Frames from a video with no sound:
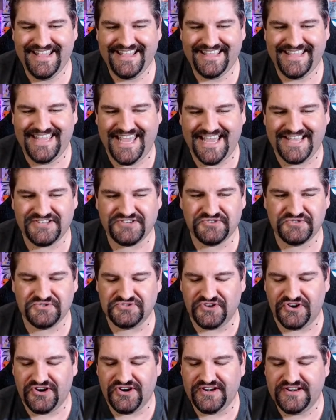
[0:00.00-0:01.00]
Cancel
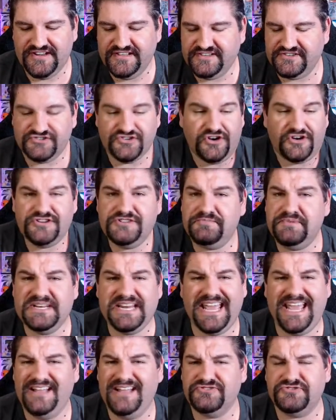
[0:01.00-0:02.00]
Zard. Zard's been
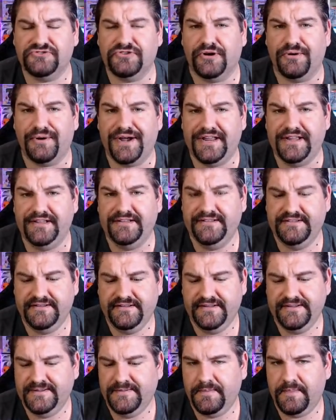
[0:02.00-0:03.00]
canceled already.
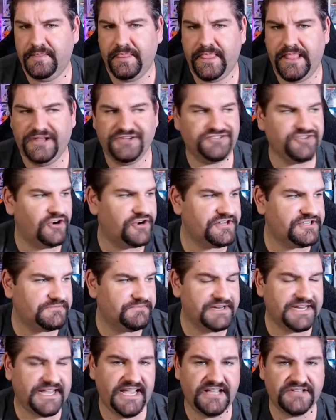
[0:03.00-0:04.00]
Zard has
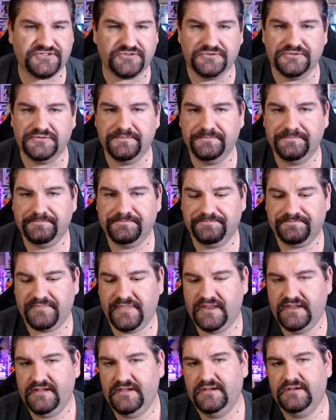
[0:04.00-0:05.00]
been canceled.
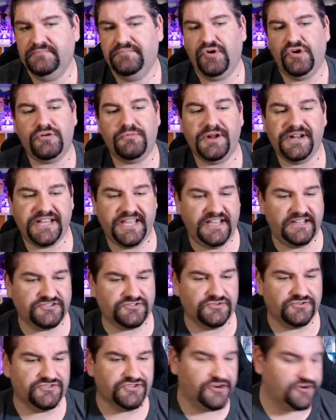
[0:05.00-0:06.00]
Pokemon
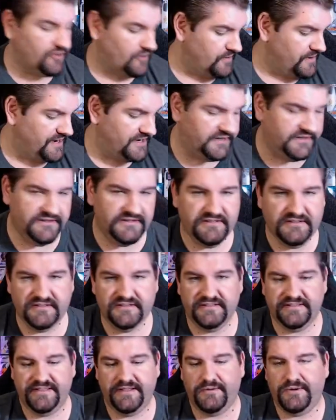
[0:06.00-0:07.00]
canceled Zard already.
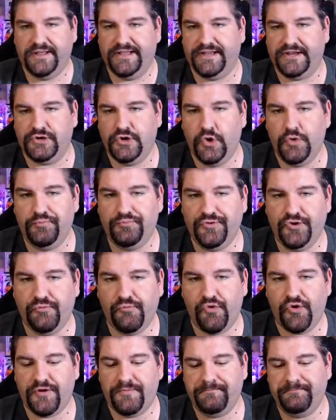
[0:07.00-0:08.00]
They were like, nope, no
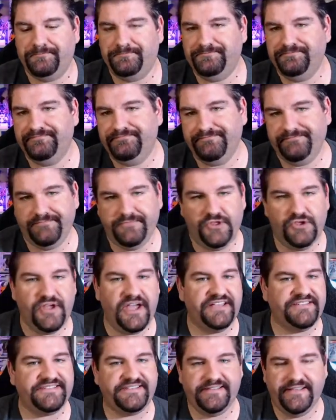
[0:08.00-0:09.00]
more. You
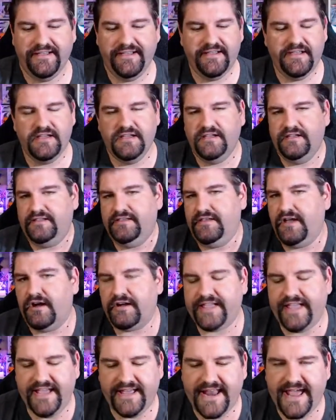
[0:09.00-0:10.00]
guys, y'all
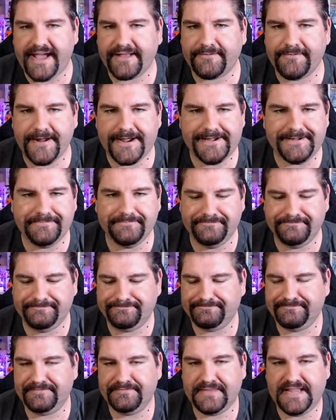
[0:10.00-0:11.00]
can't act right
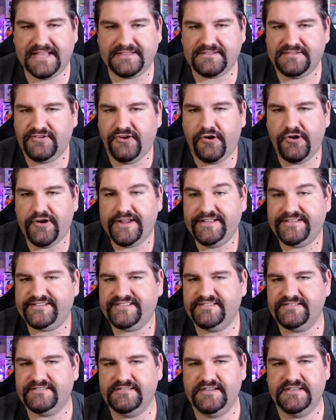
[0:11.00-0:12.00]
at the
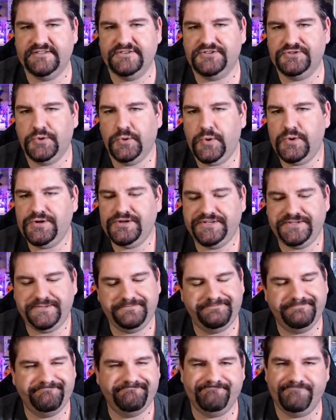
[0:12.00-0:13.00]
targets and the stores.
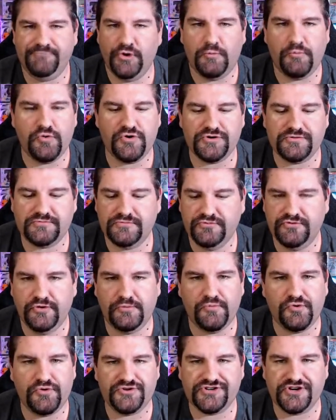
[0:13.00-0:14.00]
No more, no
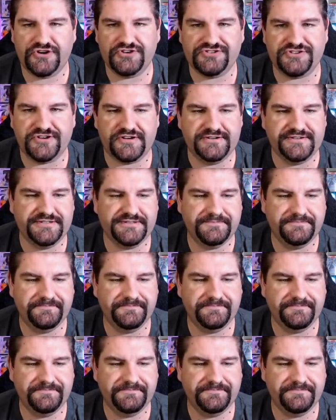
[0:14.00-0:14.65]
more Charizards.